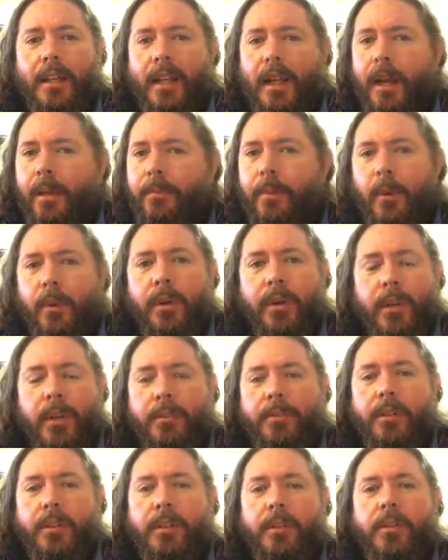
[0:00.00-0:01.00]
I'm old
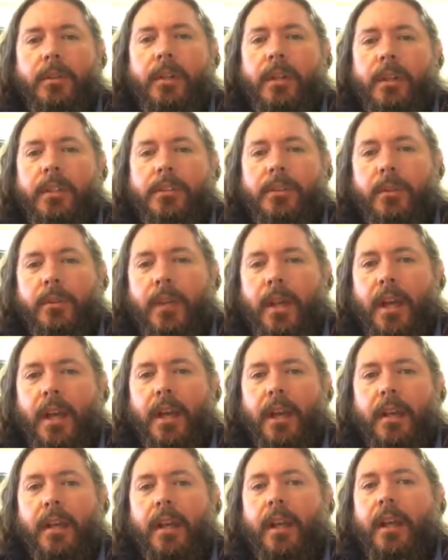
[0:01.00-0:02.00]
enough to do it. It's
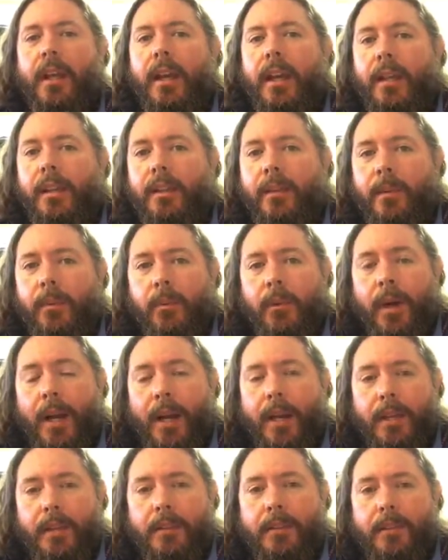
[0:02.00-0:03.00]
okay. And they're
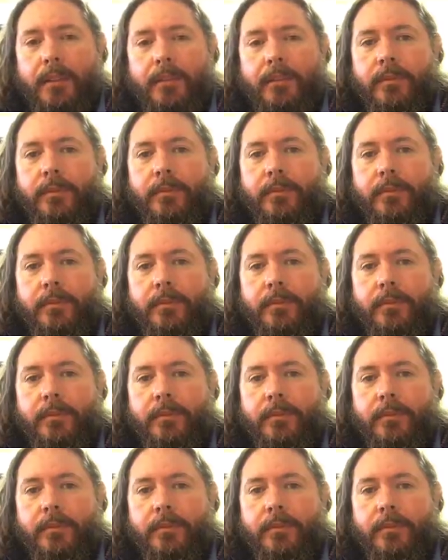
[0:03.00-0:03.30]
right.